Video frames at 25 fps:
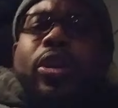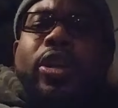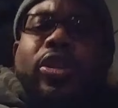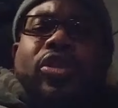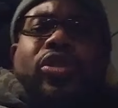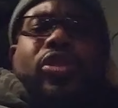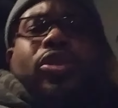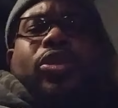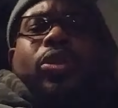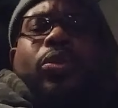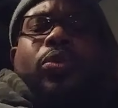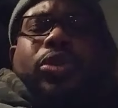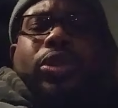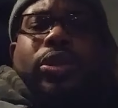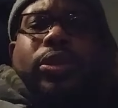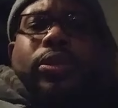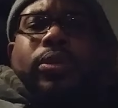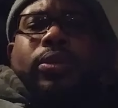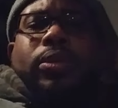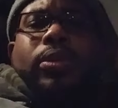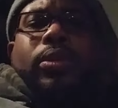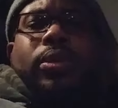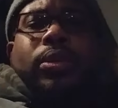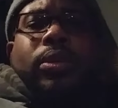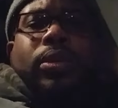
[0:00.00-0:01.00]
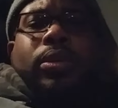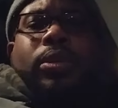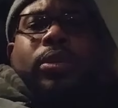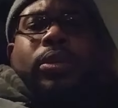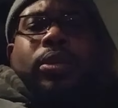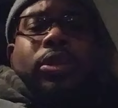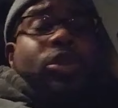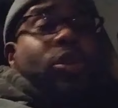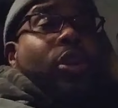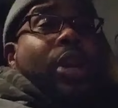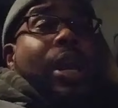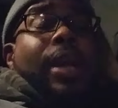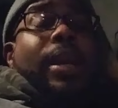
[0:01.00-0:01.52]
institution?
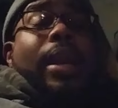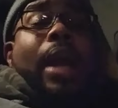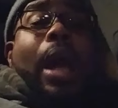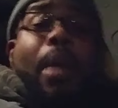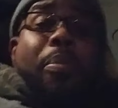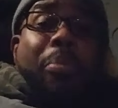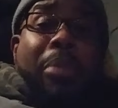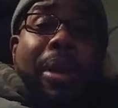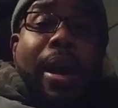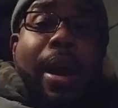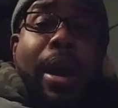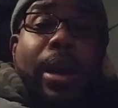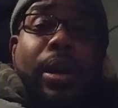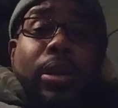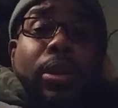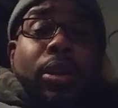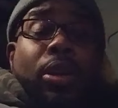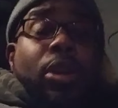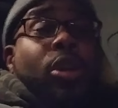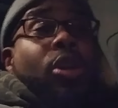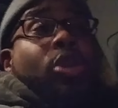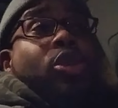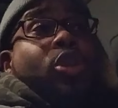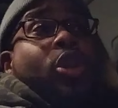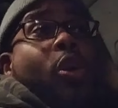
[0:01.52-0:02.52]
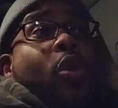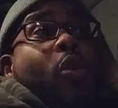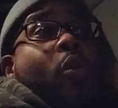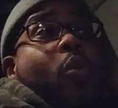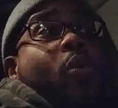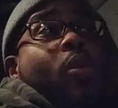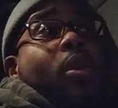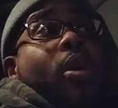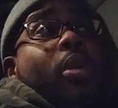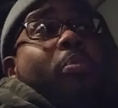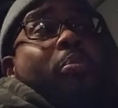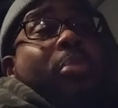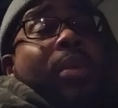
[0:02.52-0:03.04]
So they not black? So
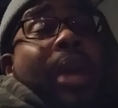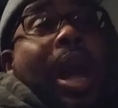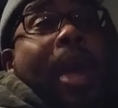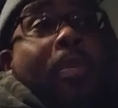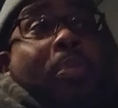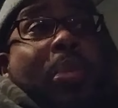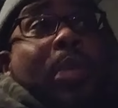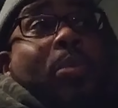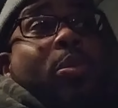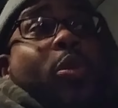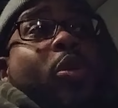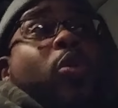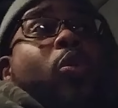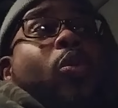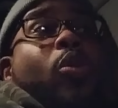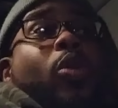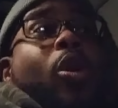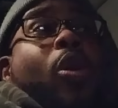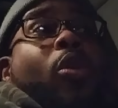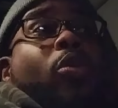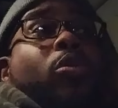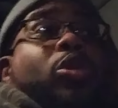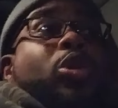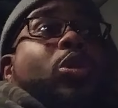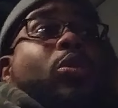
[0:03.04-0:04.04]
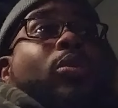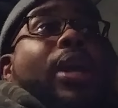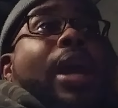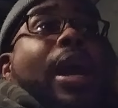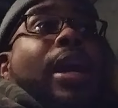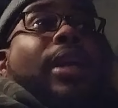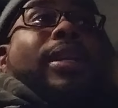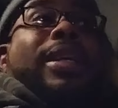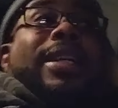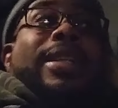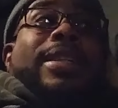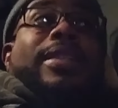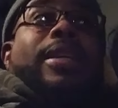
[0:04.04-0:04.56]
black people who go to, like,
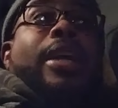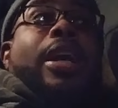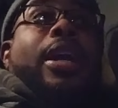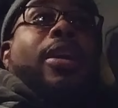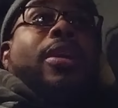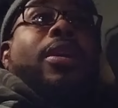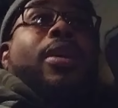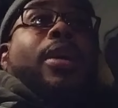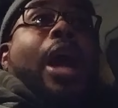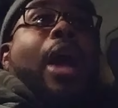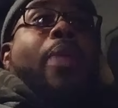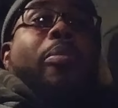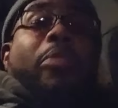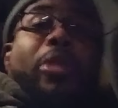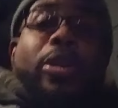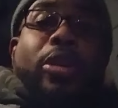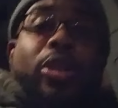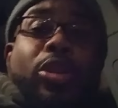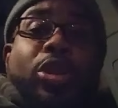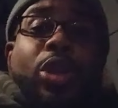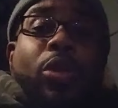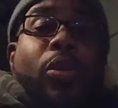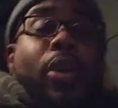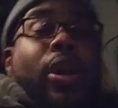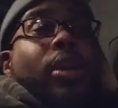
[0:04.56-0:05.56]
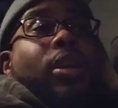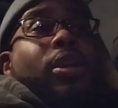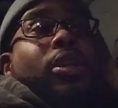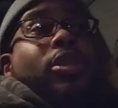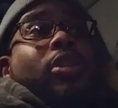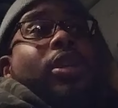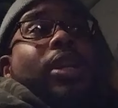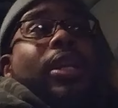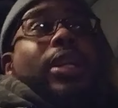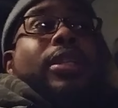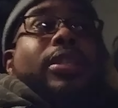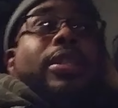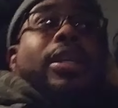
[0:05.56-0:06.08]
let's say I'm in Detroit,
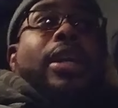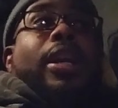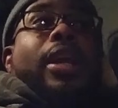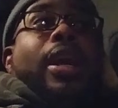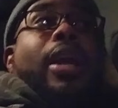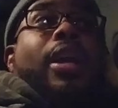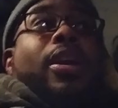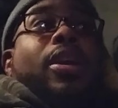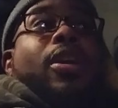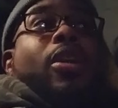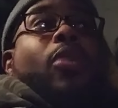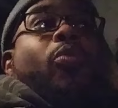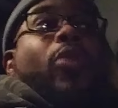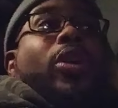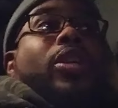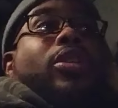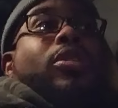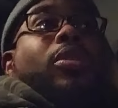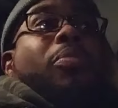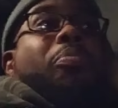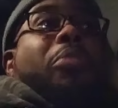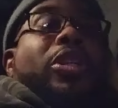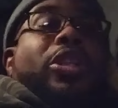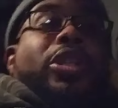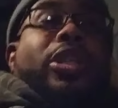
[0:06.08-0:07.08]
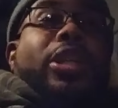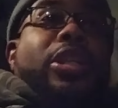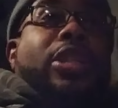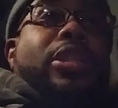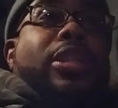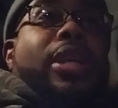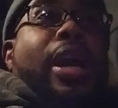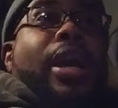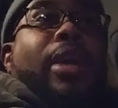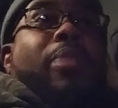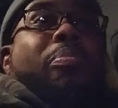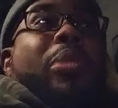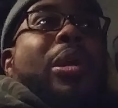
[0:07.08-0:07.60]
so let's say they went to Michigan
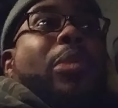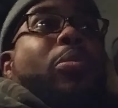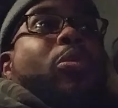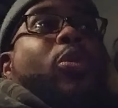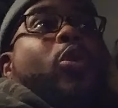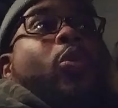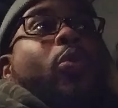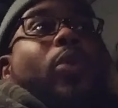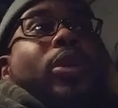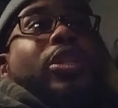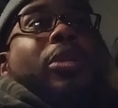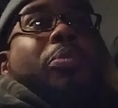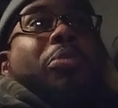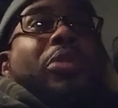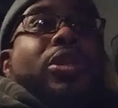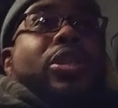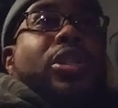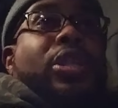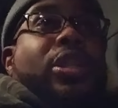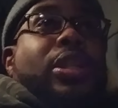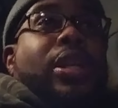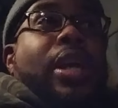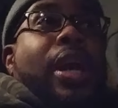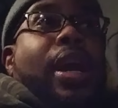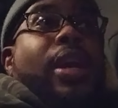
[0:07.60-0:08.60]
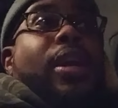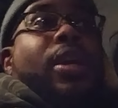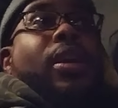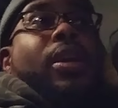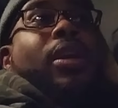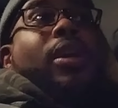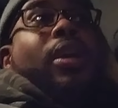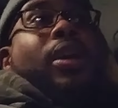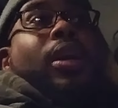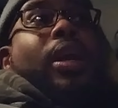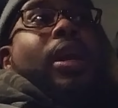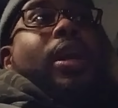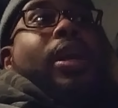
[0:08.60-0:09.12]
State. People who went to Michigan State
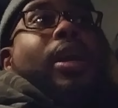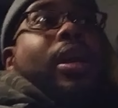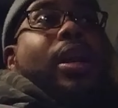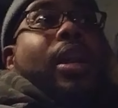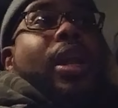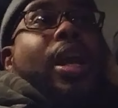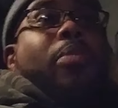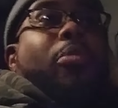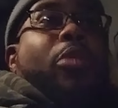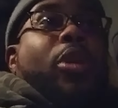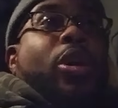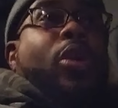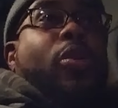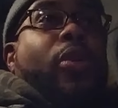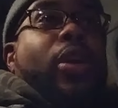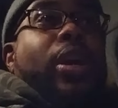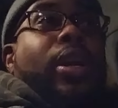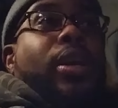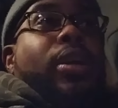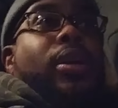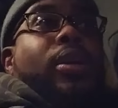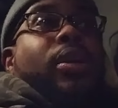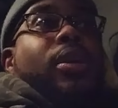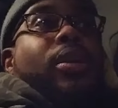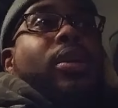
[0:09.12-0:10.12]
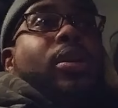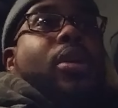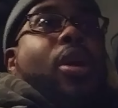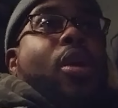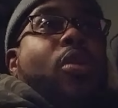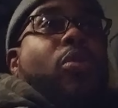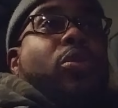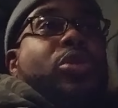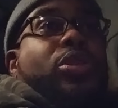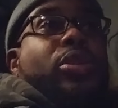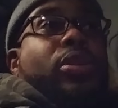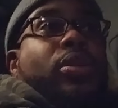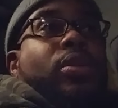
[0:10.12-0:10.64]
and claim a Greek
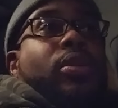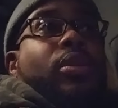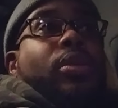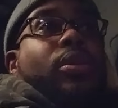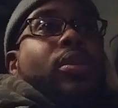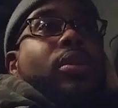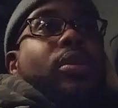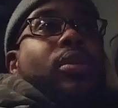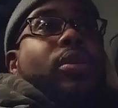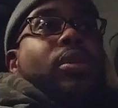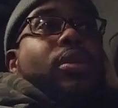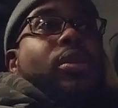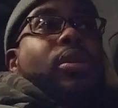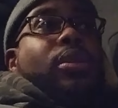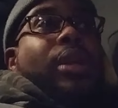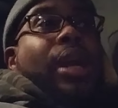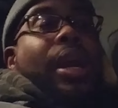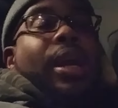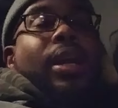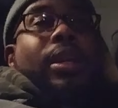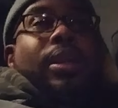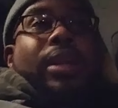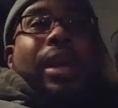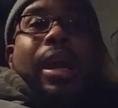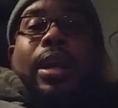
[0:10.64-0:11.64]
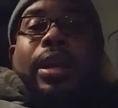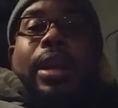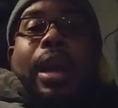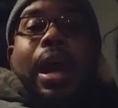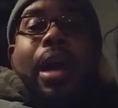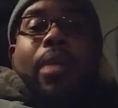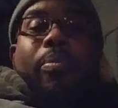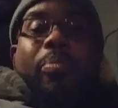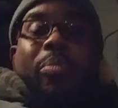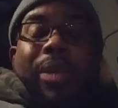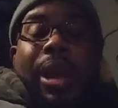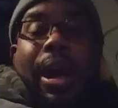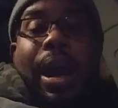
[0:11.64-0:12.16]
culture, they
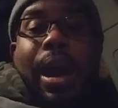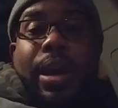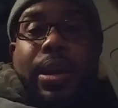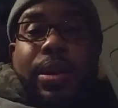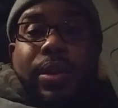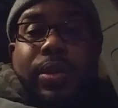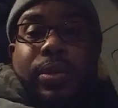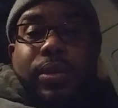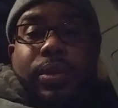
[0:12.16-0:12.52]
not black?